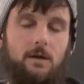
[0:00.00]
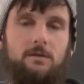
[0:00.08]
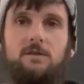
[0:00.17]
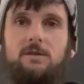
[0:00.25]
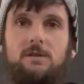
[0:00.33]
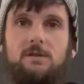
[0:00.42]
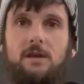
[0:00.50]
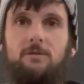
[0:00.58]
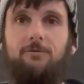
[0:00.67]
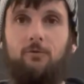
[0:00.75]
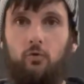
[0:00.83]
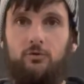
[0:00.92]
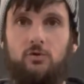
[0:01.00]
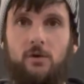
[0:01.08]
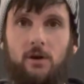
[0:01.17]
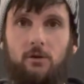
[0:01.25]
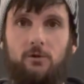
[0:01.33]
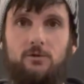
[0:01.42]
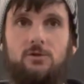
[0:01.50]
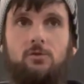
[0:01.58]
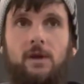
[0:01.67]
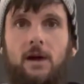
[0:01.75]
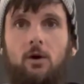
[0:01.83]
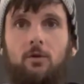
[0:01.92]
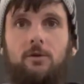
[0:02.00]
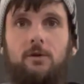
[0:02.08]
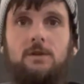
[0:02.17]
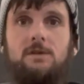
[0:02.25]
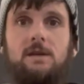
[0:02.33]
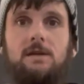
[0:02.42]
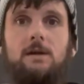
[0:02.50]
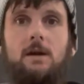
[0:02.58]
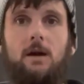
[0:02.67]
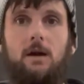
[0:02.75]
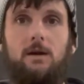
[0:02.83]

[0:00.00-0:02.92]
This is a full trailer, so now there is a